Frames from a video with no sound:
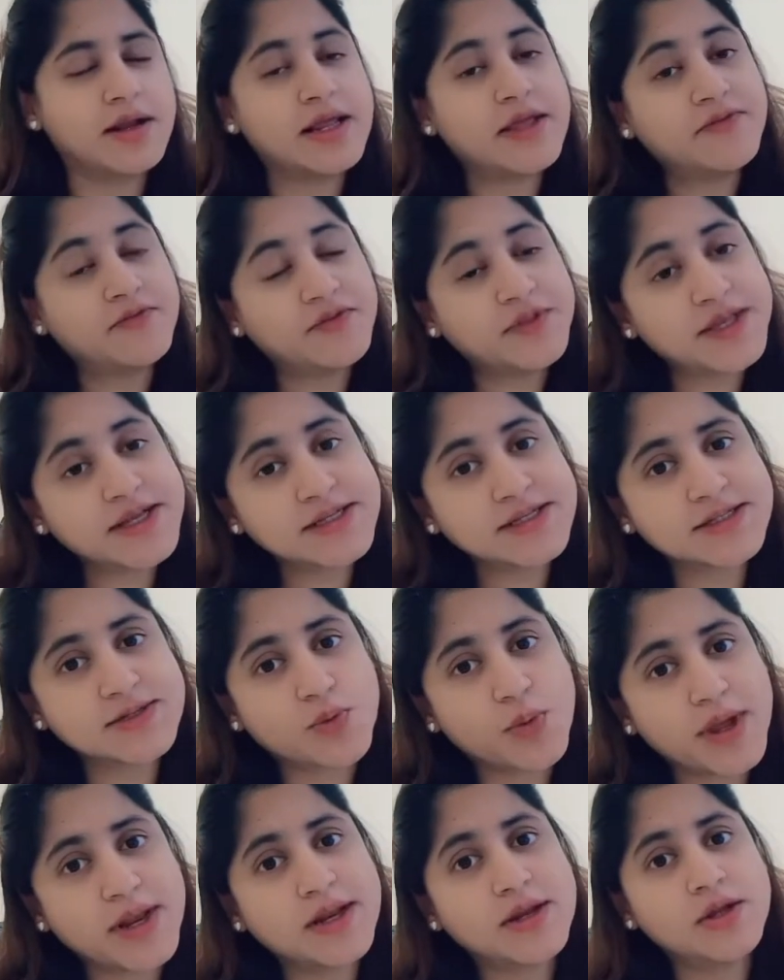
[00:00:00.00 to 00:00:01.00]
In this,
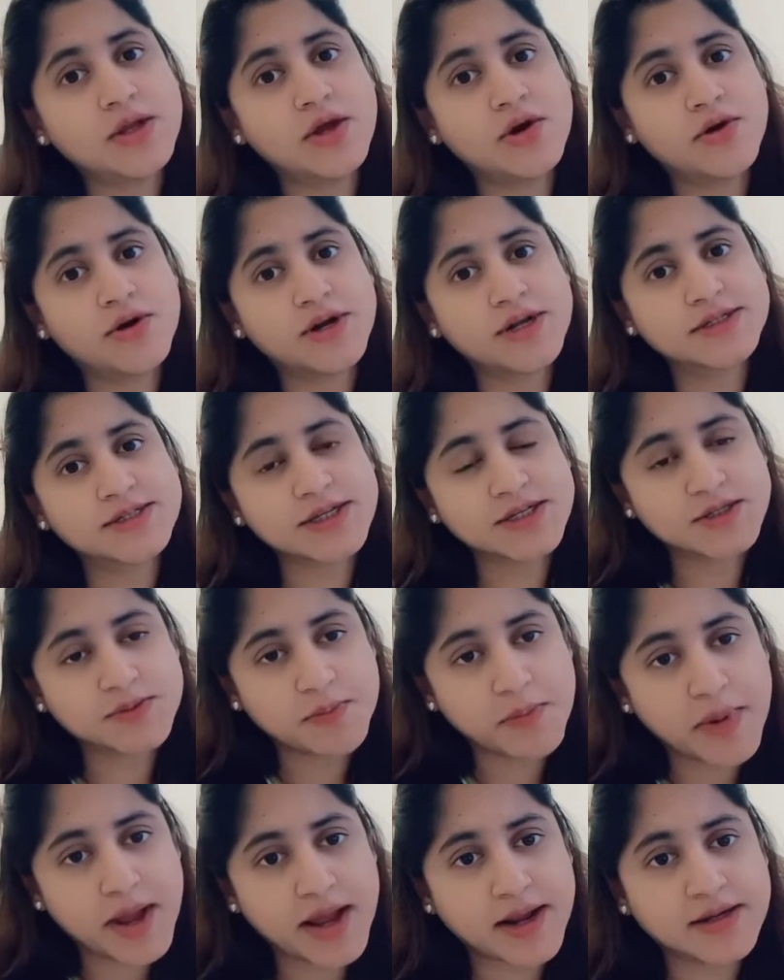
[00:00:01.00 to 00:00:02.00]
when you're gonna
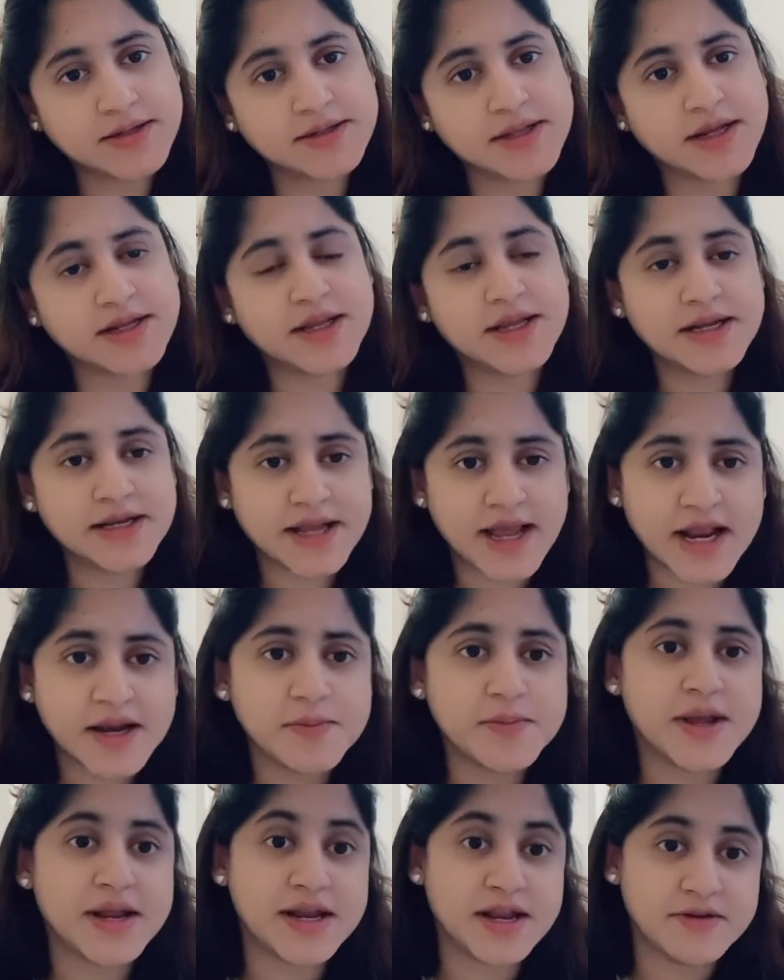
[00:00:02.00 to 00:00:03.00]
suspect that it can
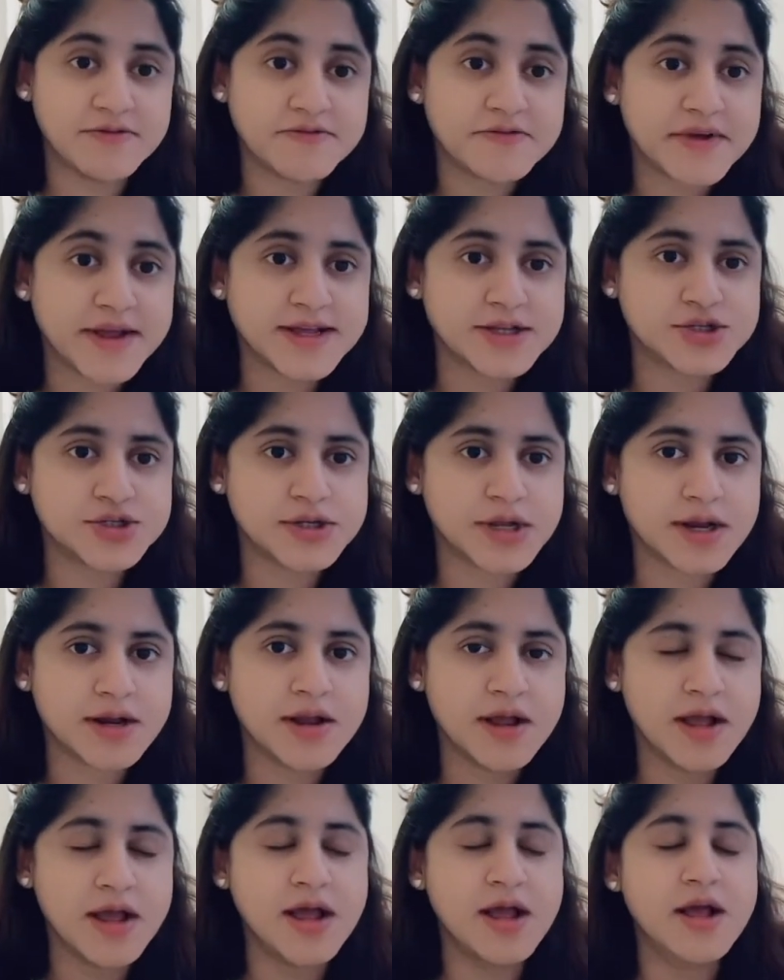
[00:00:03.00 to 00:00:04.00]
be an infection,
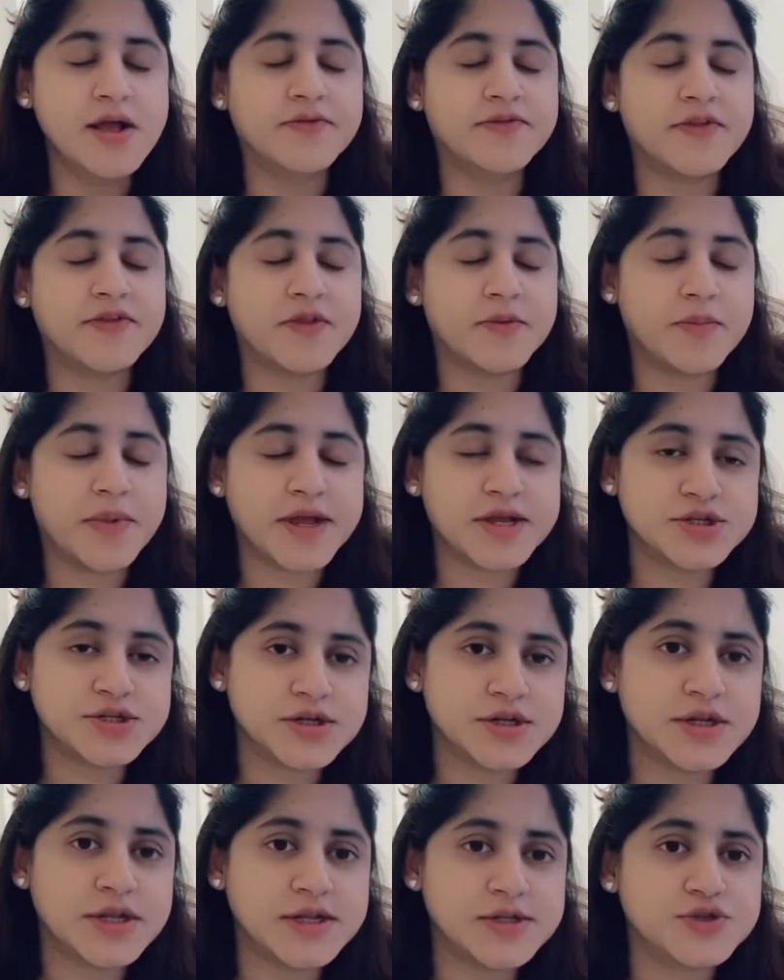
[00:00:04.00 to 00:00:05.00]
then the
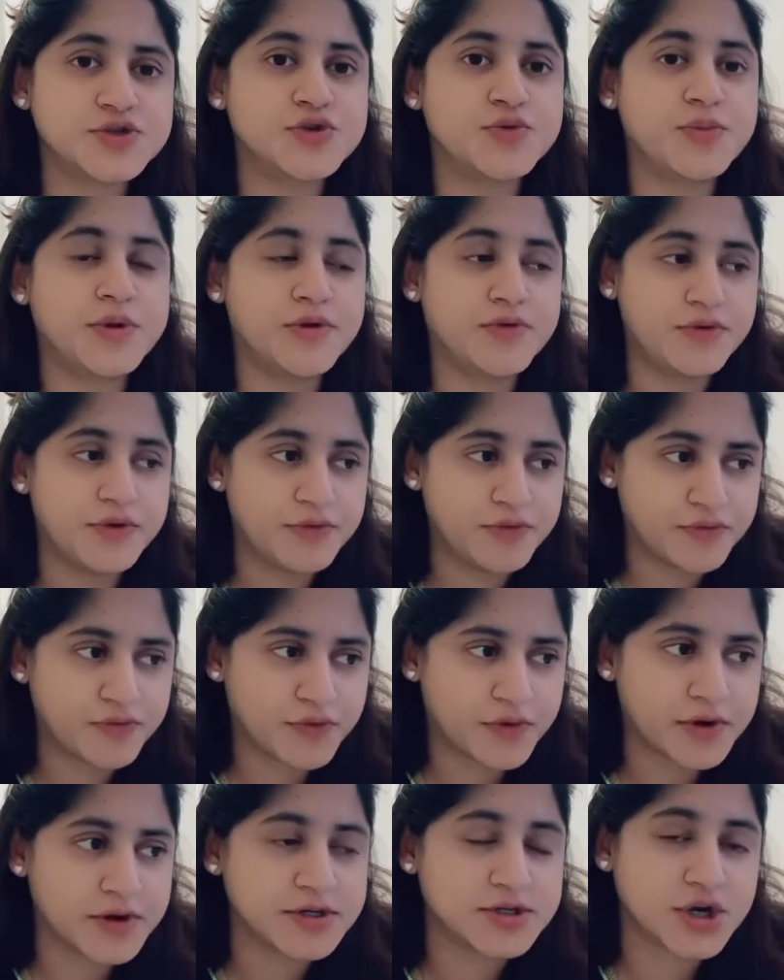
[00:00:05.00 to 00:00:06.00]
patient needs to be
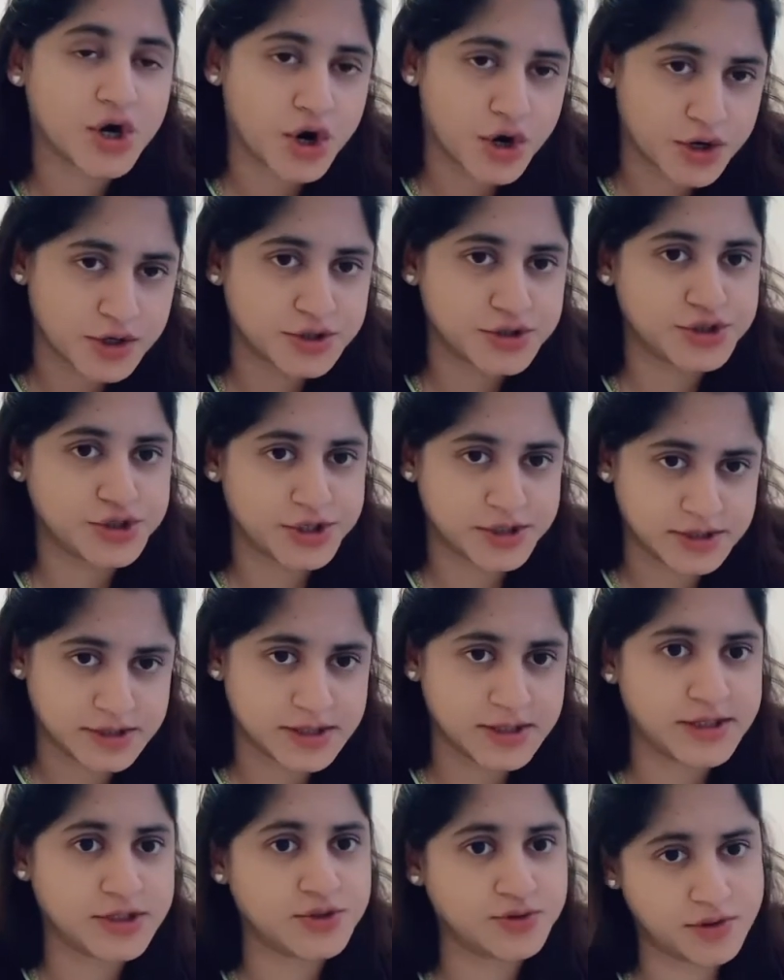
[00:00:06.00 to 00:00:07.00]
referred
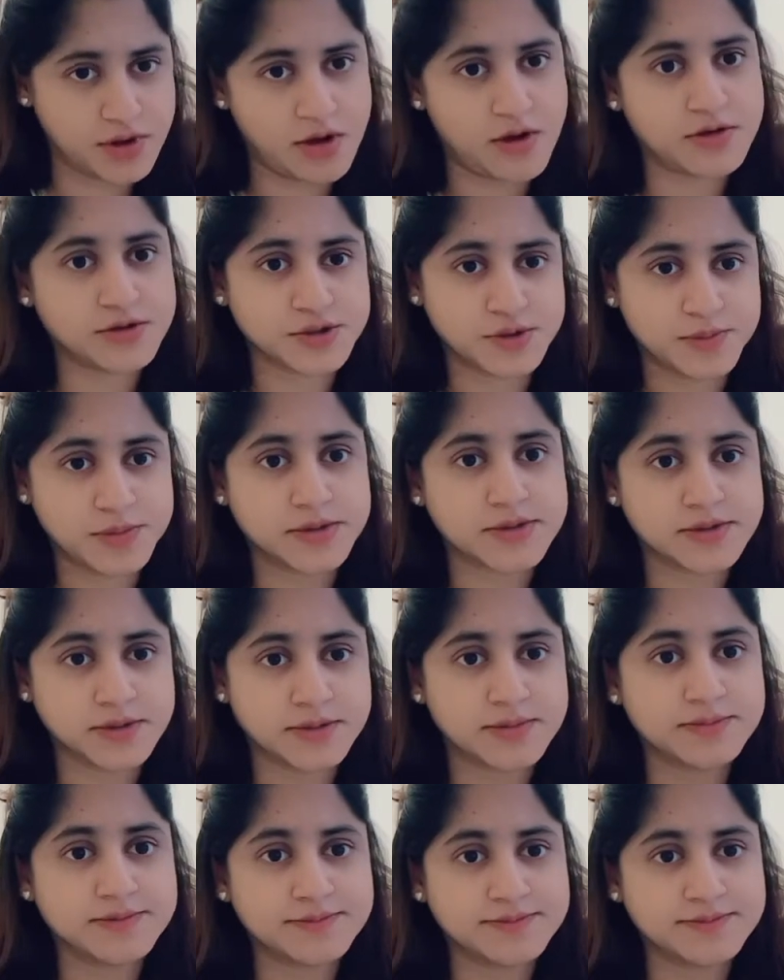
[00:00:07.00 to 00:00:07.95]
urgently to the hospital.